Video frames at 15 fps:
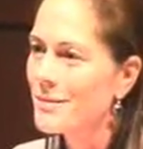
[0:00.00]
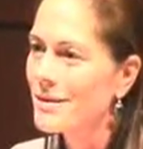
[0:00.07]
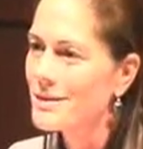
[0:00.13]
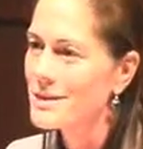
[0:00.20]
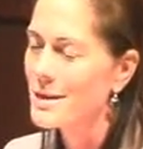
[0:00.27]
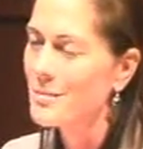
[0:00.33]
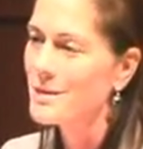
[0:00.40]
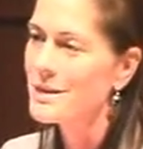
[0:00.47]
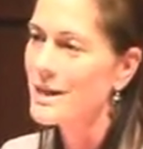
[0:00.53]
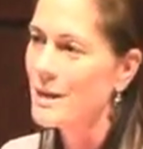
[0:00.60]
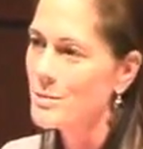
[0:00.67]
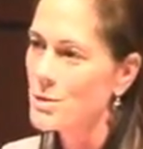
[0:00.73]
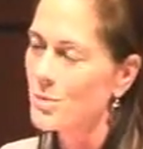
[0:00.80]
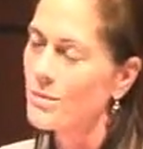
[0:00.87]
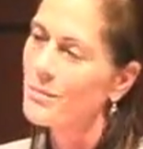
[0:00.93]
Some
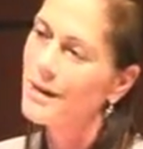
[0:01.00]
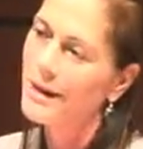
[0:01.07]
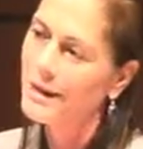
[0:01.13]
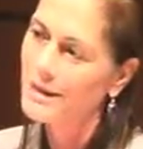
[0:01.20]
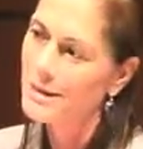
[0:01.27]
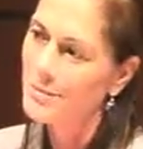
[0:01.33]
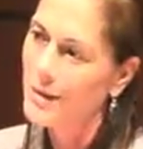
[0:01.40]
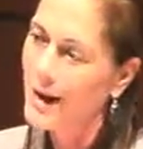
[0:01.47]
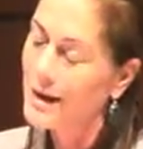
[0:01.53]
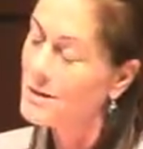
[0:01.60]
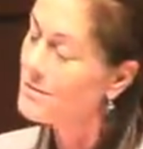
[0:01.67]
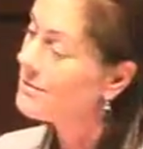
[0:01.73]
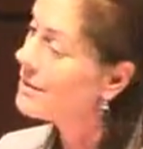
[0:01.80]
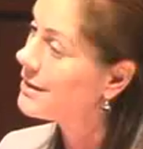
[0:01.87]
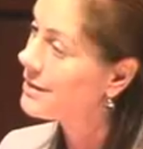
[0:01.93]
attempts were made to
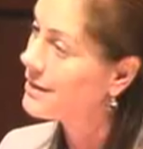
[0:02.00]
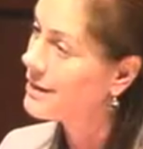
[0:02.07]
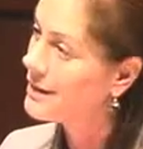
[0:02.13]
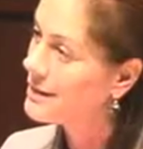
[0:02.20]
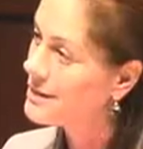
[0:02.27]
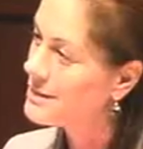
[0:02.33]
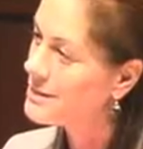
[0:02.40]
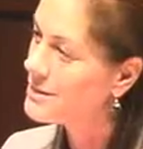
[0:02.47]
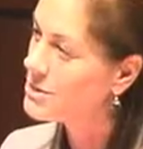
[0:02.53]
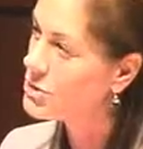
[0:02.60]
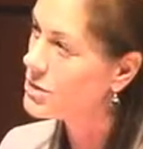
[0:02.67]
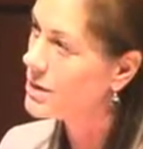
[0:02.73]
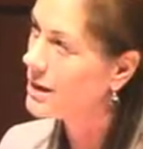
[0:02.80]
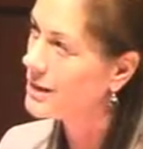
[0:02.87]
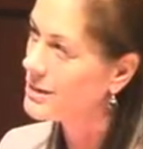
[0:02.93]
pass very
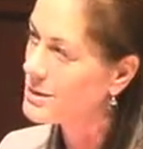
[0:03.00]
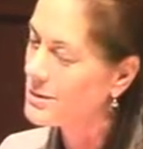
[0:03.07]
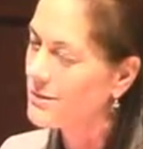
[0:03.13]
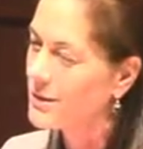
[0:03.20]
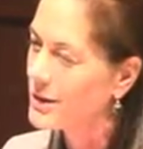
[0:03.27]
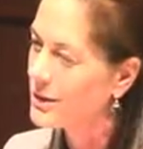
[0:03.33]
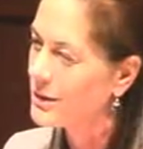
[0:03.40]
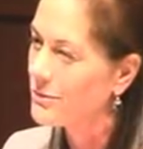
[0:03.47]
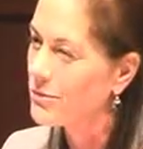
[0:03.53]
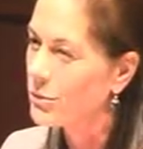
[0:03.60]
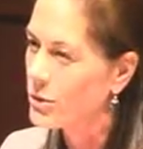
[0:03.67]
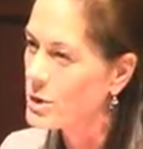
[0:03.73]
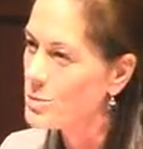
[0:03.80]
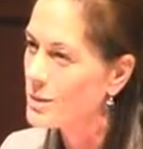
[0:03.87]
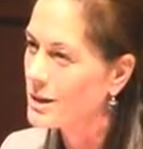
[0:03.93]
severe
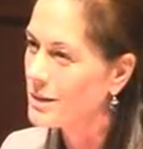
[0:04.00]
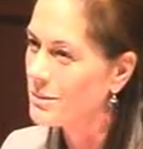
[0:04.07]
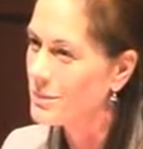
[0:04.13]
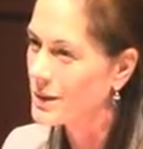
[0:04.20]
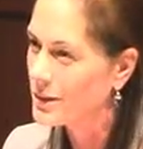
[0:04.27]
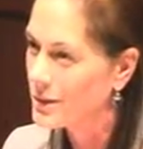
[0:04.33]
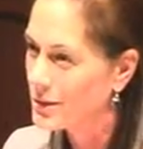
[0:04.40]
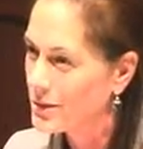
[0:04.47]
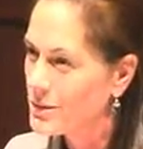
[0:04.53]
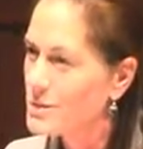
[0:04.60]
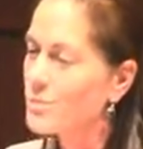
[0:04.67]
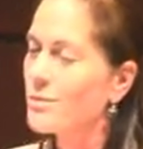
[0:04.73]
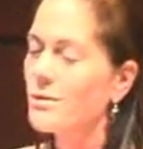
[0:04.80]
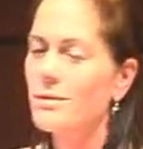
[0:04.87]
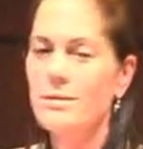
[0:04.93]
enforcement bills
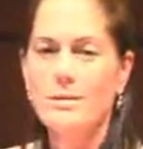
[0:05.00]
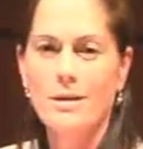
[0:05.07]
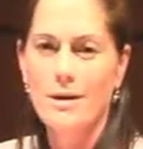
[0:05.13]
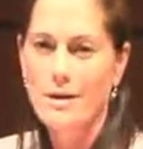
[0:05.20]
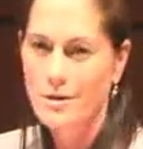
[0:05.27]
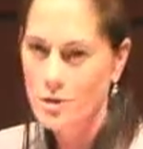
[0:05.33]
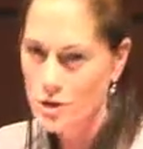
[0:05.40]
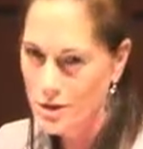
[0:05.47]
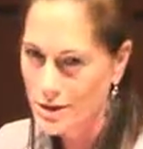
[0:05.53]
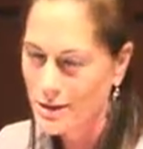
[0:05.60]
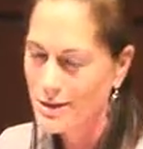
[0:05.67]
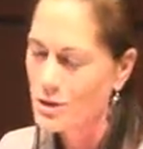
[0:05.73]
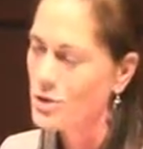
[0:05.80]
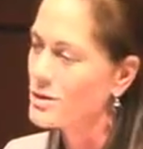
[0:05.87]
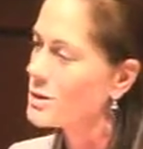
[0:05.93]
with harsh
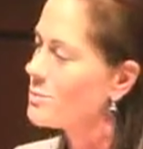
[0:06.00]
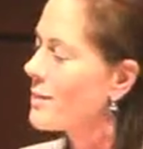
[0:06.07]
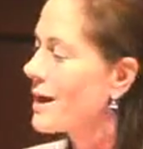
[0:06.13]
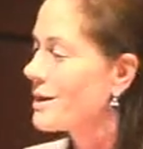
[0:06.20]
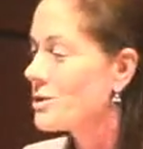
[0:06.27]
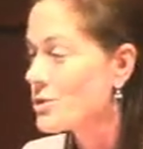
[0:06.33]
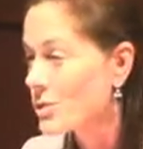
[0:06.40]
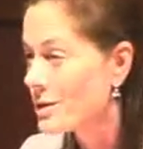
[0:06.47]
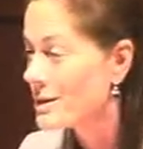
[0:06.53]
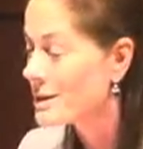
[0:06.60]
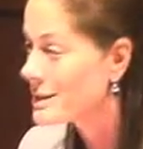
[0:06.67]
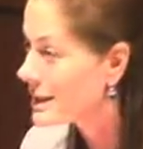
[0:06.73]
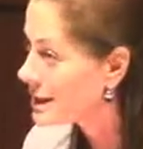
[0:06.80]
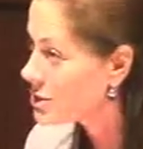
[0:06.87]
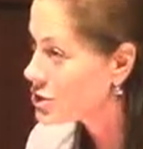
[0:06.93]
conditions, mandatory
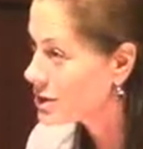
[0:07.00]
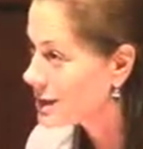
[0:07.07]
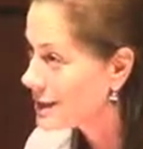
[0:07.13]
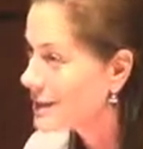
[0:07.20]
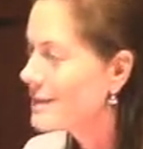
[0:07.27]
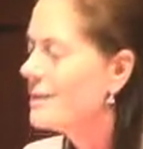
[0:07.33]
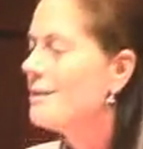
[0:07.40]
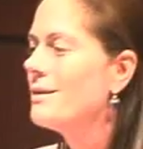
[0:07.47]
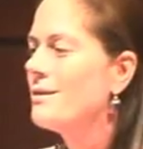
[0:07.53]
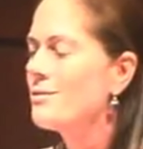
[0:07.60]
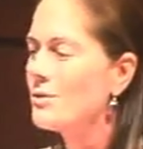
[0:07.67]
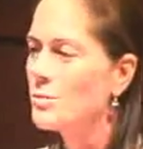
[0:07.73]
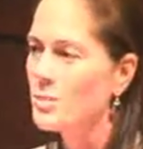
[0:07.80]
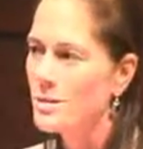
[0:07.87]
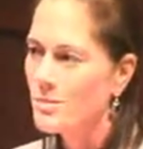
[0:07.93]
detention
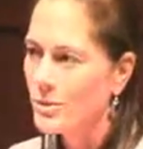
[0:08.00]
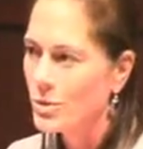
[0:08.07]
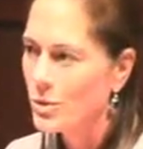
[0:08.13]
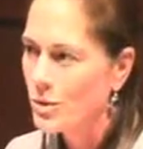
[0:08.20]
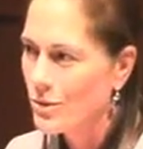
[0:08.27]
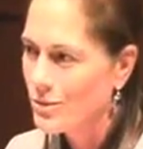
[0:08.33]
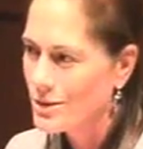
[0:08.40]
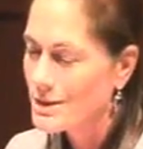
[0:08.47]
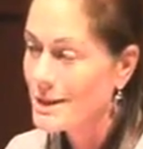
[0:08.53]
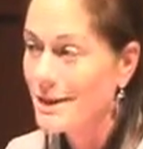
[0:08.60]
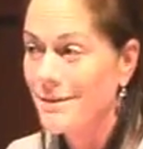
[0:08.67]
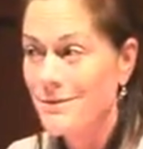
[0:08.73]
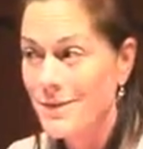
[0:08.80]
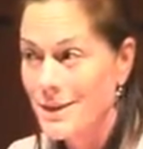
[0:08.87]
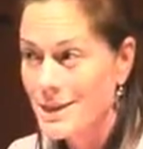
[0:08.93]
for people who overstay
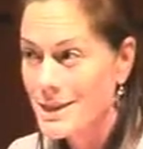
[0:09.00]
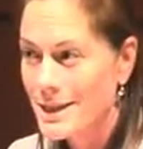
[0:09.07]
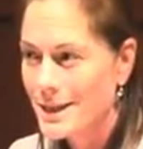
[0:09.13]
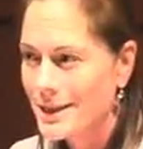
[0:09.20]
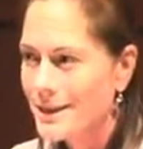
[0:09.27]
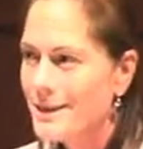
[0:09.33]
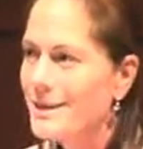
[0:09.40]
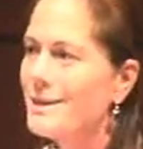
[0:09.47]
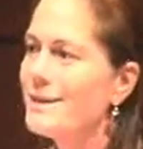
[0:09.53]
a visa.